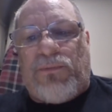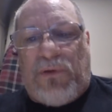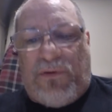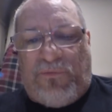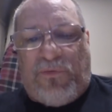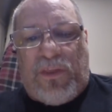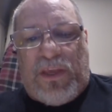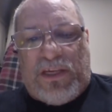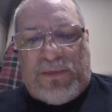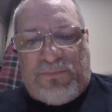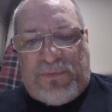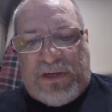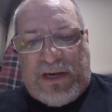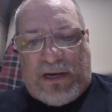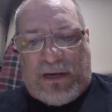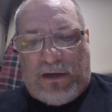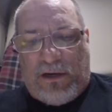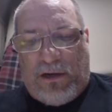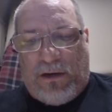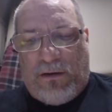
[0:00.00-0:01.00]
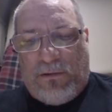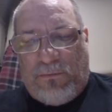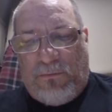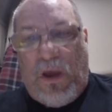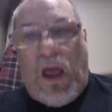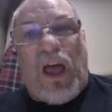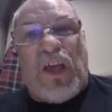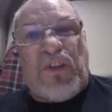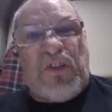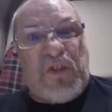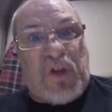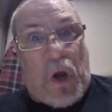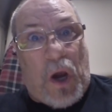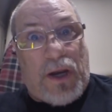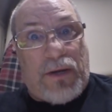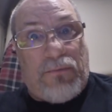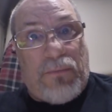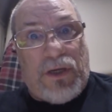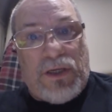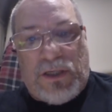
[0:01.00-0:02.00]
But for this particular
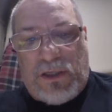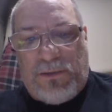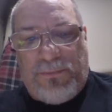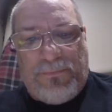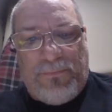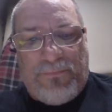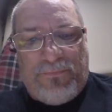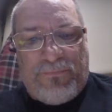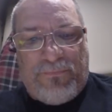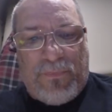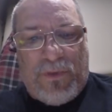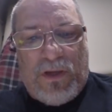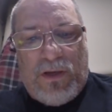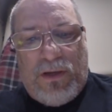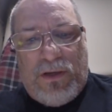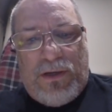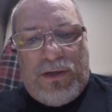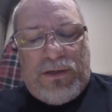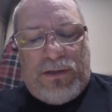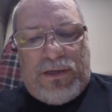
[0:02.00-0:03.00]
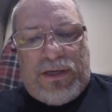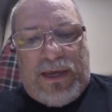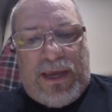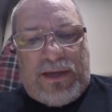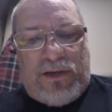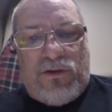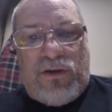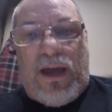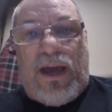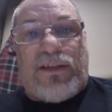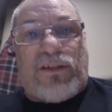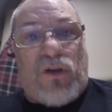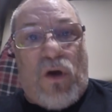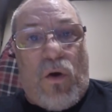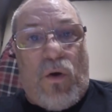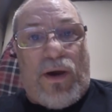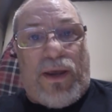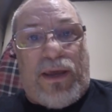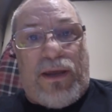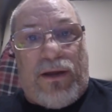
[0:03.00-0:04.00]
assignment, to get you guys
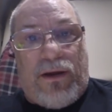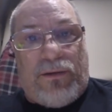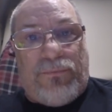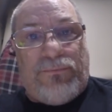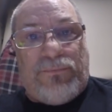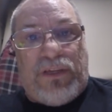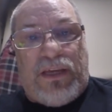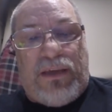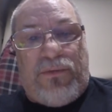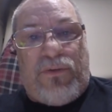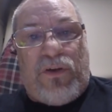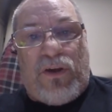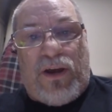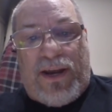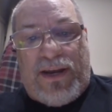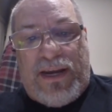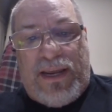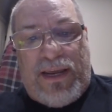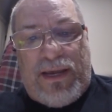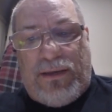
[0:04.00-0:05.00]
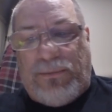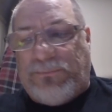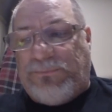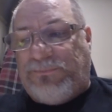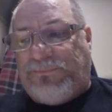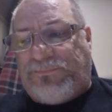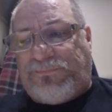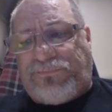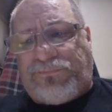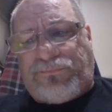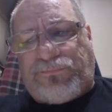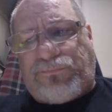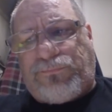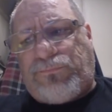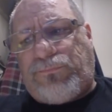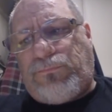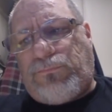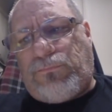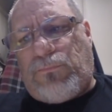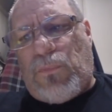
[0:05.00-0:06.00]
going here, to give you an idea,
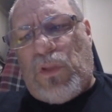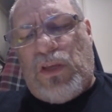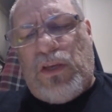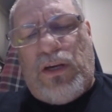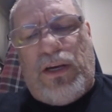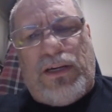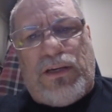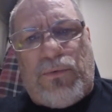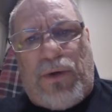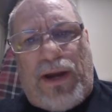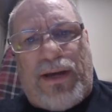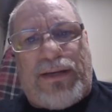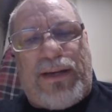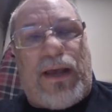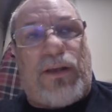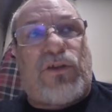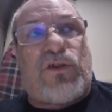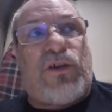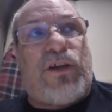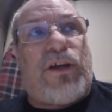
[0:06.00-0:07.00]
you need to write it down. So